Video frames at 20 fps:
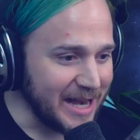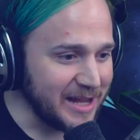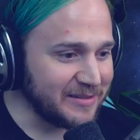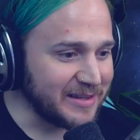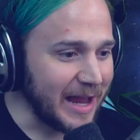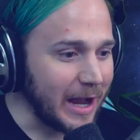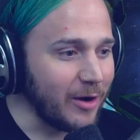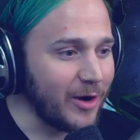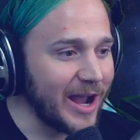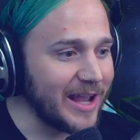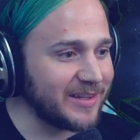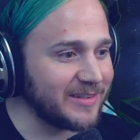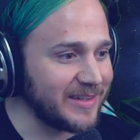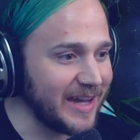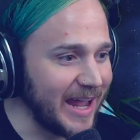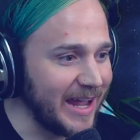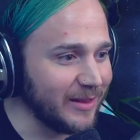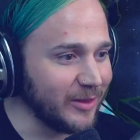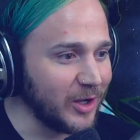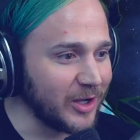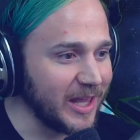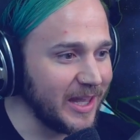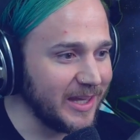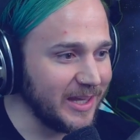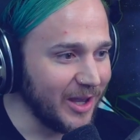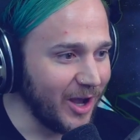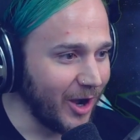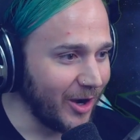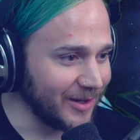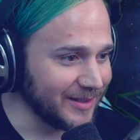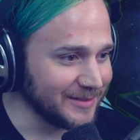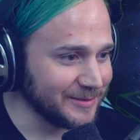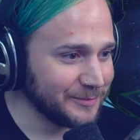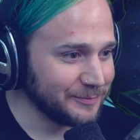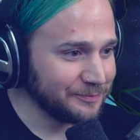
is how I stay looking young.